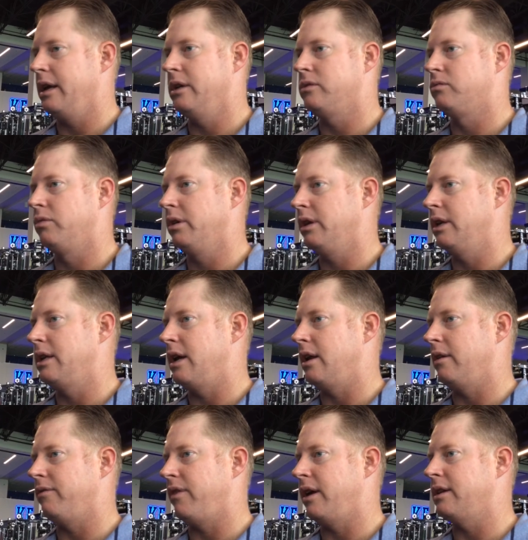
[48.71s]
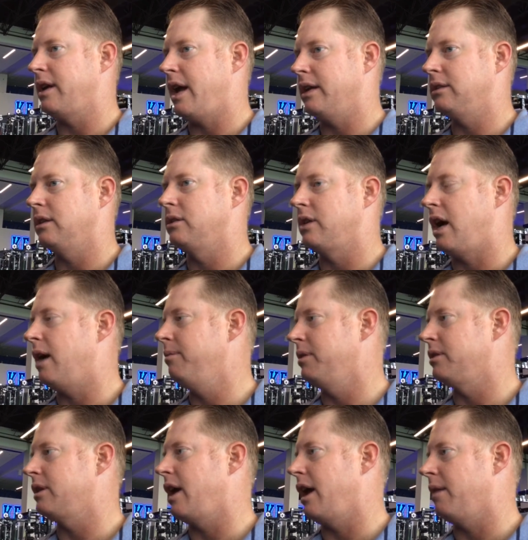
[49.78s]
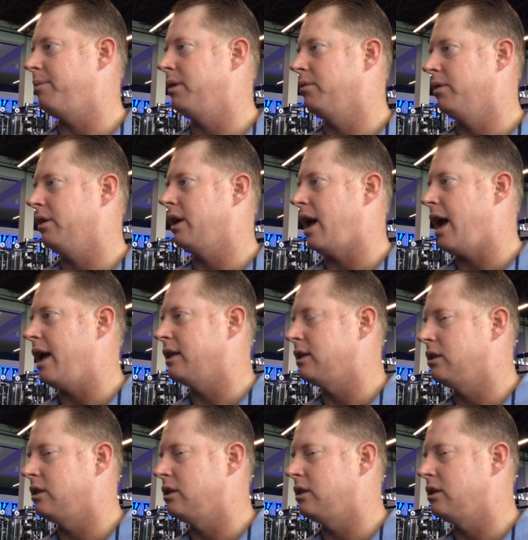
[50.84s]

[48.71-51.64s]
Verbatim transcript: has really done a fantastic job this camp. He really has.